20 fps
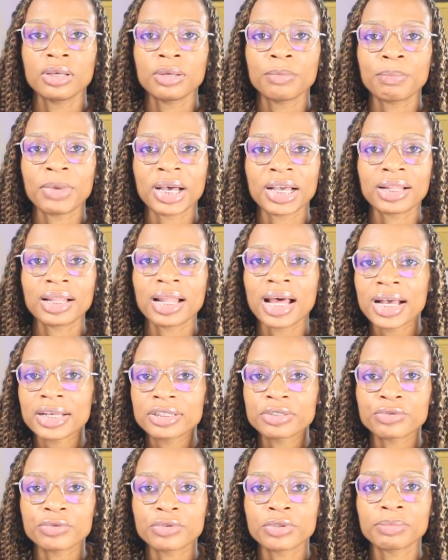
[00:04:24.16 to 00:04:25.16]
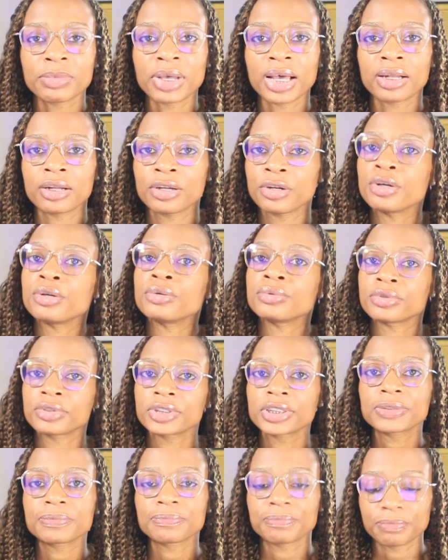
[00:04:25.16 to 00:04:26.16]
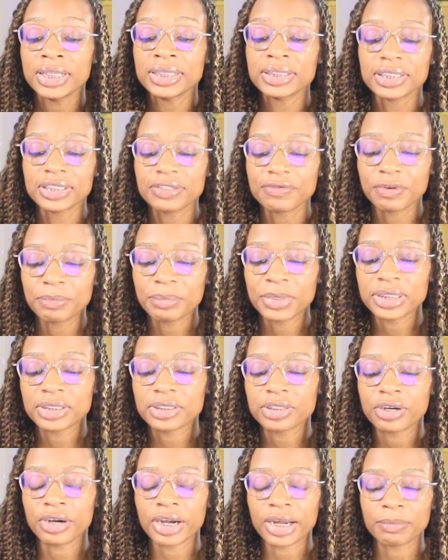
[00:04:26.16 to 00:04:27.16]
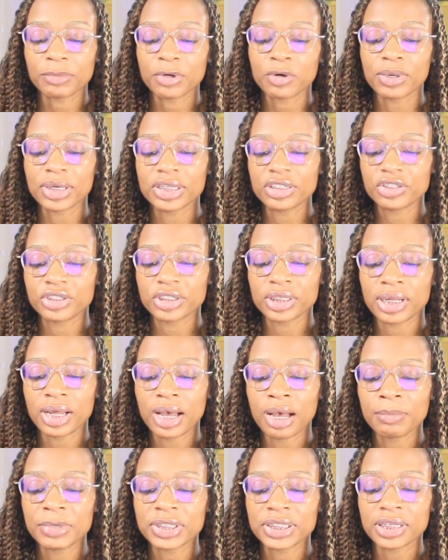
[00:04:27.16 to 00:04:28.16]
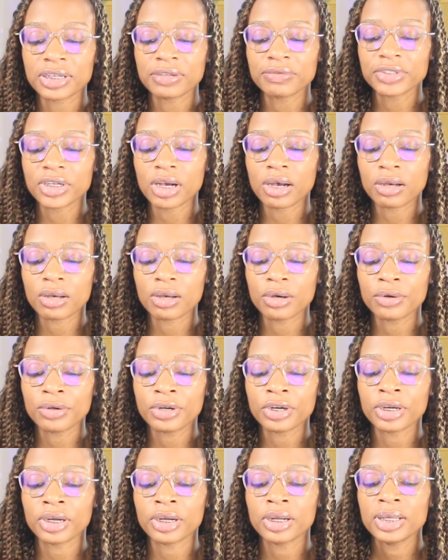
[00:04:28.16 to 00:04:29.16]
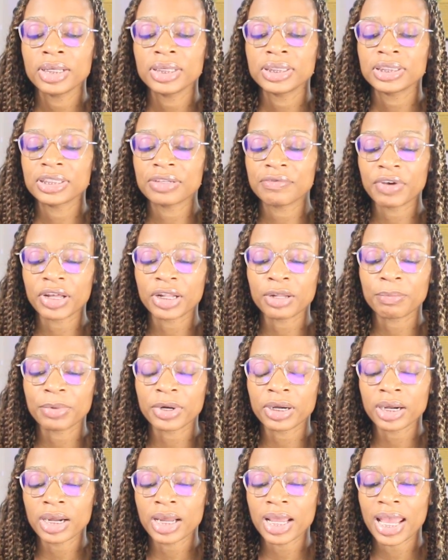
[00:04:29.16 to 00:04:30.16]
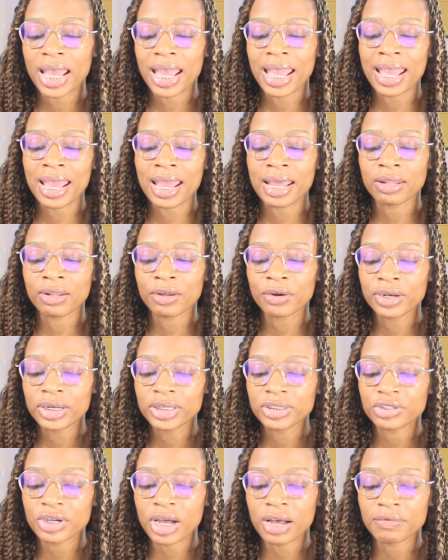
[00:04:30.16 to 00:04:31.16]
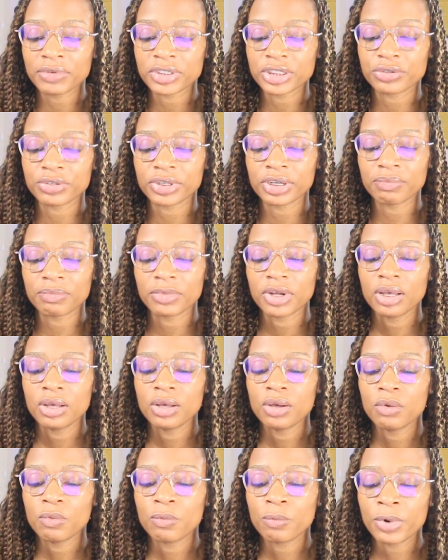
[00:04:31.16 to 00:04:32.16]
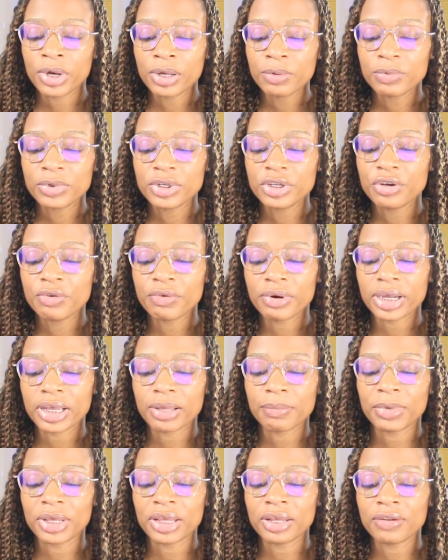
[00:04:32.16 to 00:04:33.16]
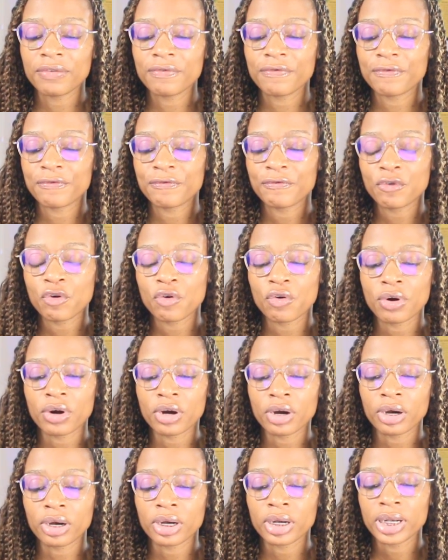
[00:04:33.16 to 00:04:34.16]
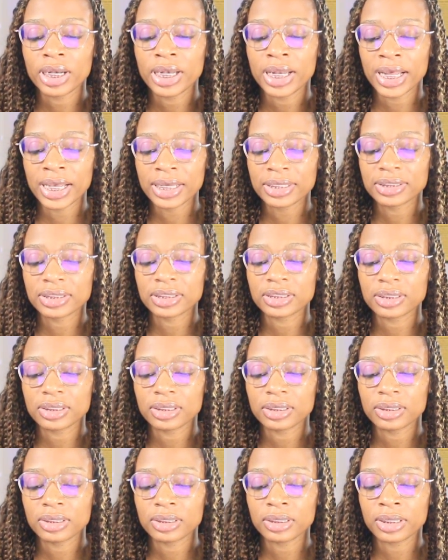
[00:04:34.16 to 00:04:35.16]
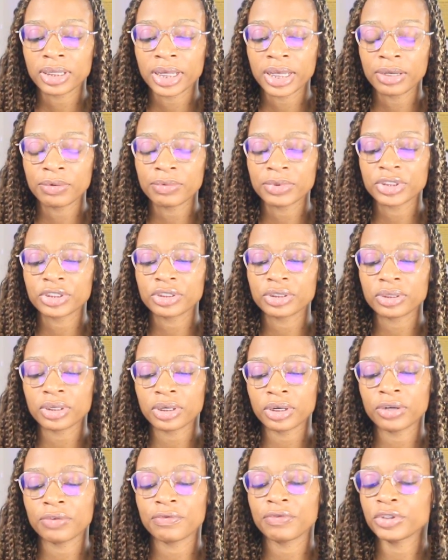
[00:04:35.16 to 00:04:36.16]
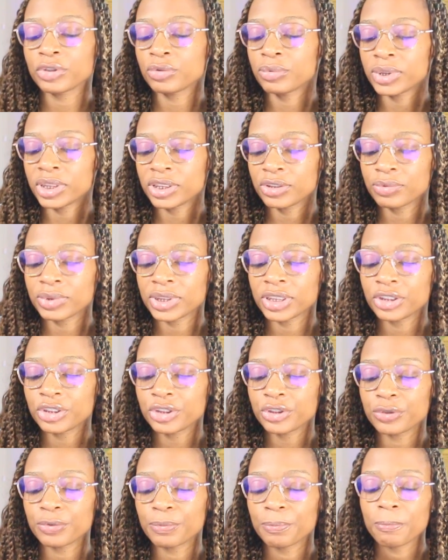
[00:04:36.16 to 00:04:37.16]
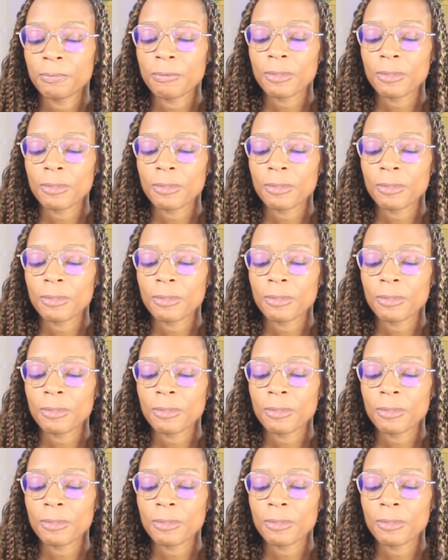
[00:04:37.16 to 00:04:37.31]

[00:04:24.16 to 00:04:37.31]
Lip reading: my classroom kind of notes. This is from Instagram. Question, I'm a self-taught coder, developer, and learning JavaScript. What would you recommend for next language to learn for 2022?